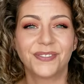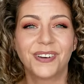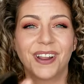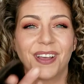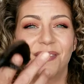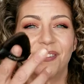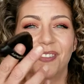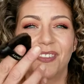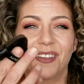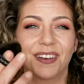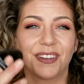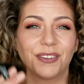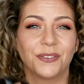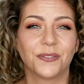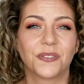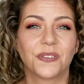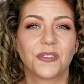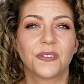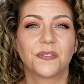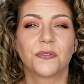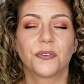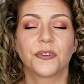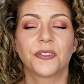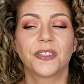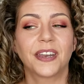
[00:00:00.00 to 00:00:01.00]
don't have a lot of
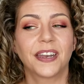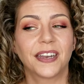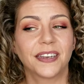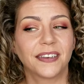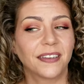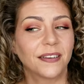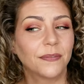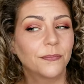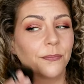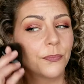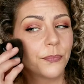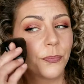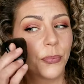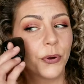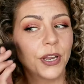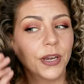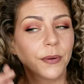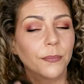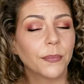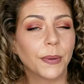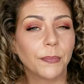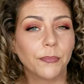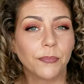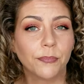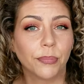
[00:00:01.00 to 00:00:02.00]
uses for that. I did
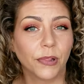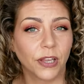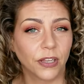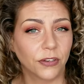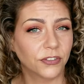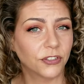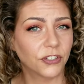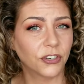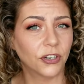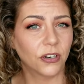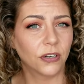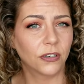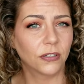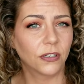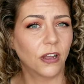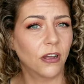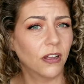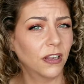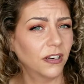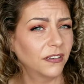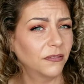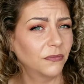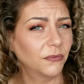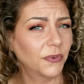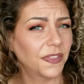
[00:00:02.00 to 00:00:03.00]
put my blush
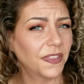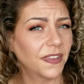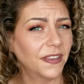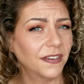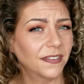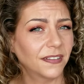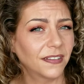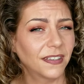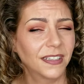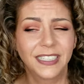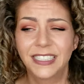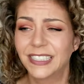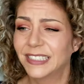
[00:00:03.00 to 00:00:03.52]
on with it.